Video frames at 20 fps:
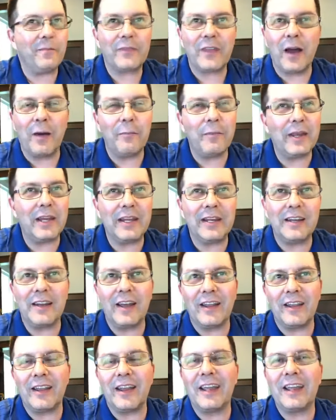
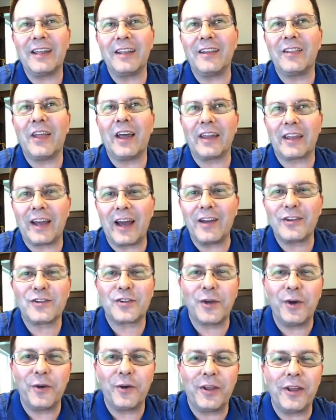that he, like, I
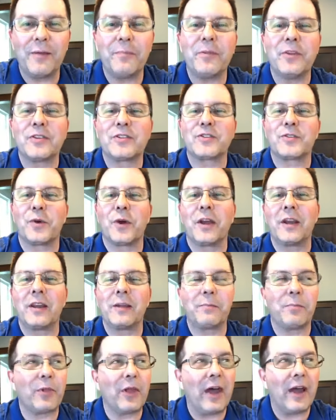showed him this
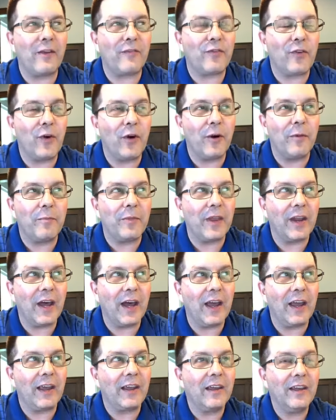training platform that
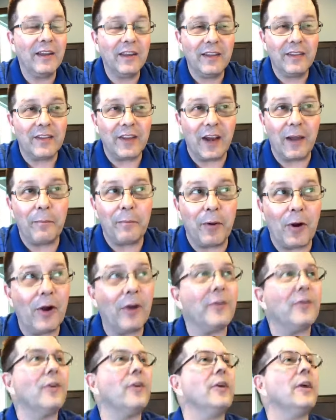I'm
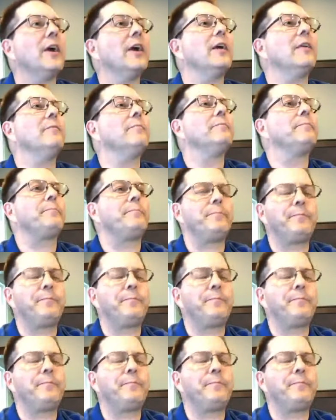partnered in